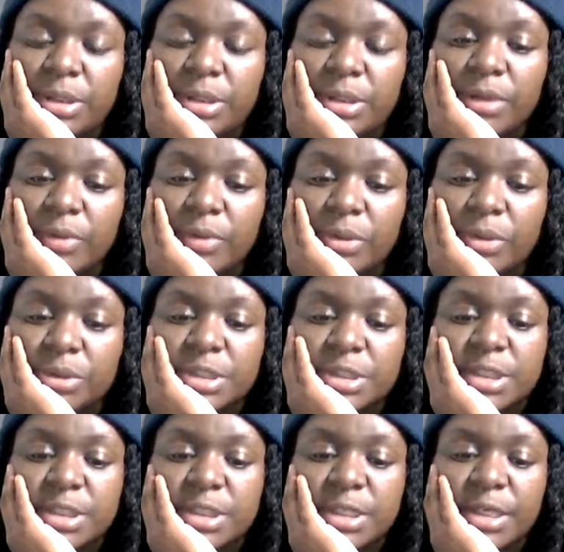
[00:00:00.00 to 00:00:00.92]
dinner
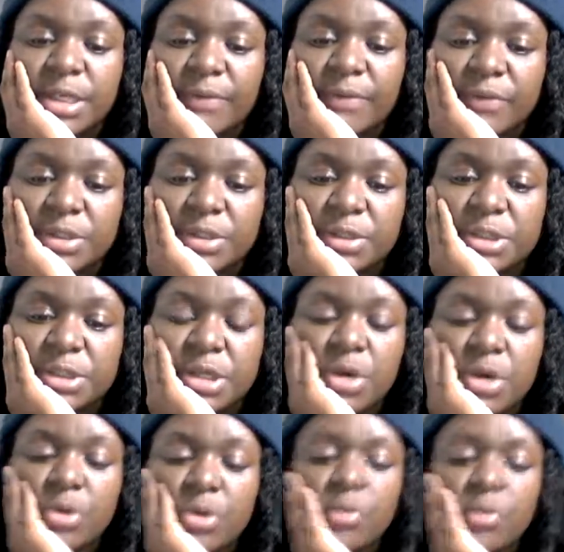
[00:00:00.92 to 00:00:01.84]
rolls to see if the
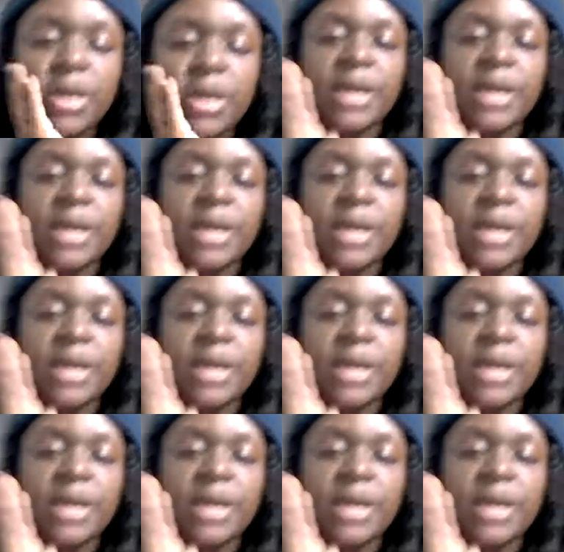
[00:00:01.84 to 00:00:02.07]
dough